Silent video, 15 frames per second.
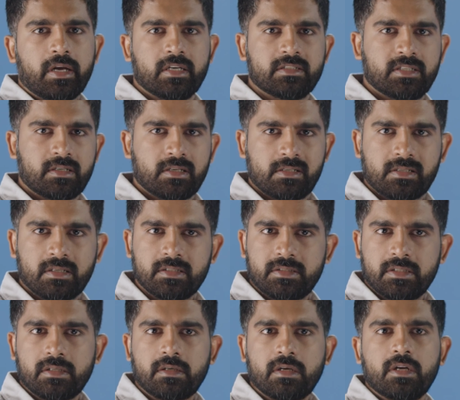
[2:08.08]
A general
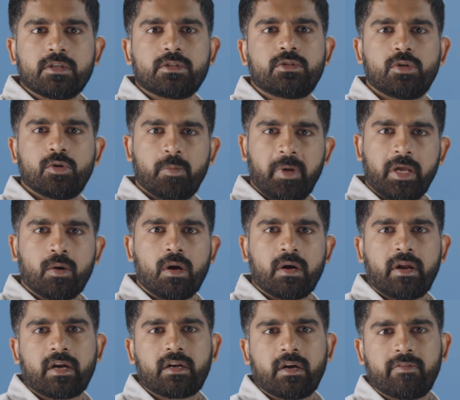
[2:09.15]
surgeon should be
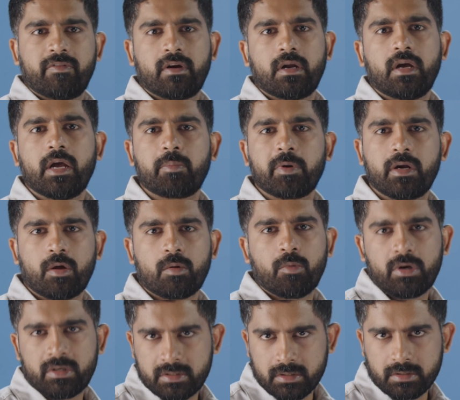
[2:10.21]
contacted for an
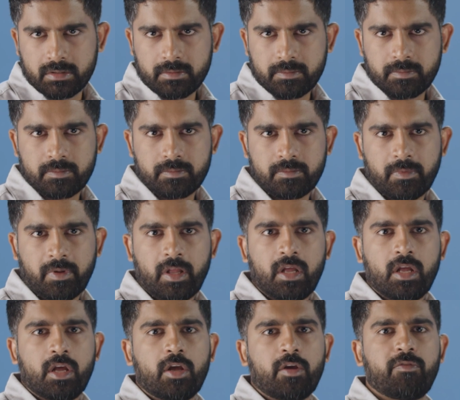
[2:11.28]
epidermoid cyst.
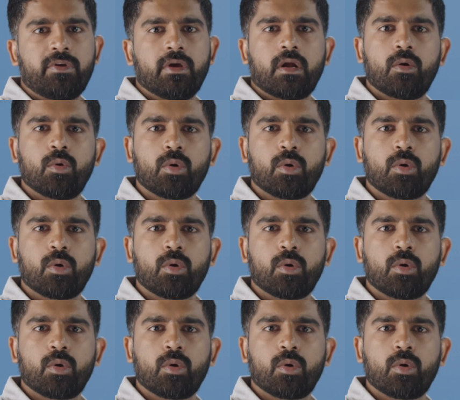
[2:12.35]
If you are